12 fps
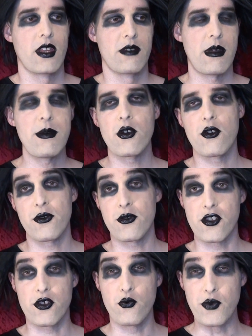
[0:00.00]
maybe Earth is
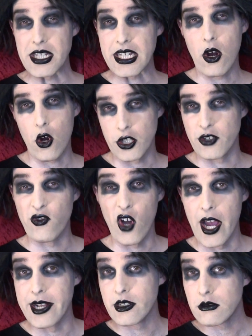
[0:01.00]
just really hard to
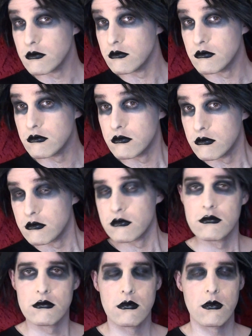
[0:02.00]
find.
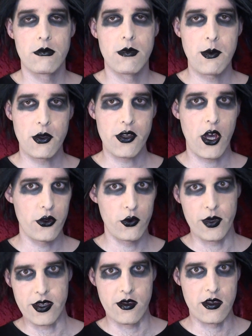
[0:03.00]
Maybe there's other
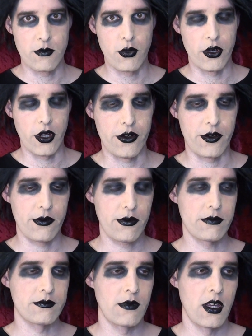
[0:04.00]
reasons to put it Earth.
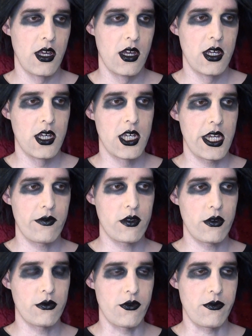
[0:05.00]
Even
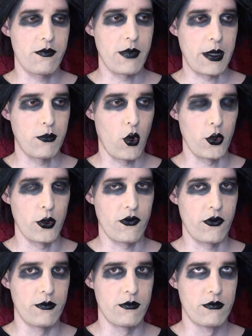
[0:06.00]
though there's, like, portals
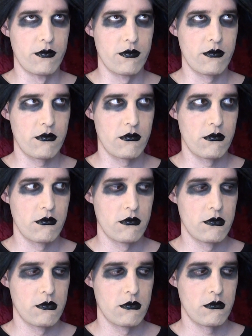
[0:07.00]
from
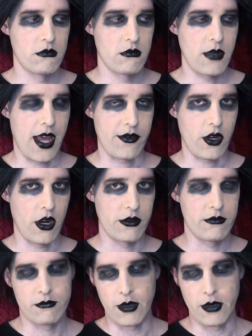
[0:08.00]
Asgard,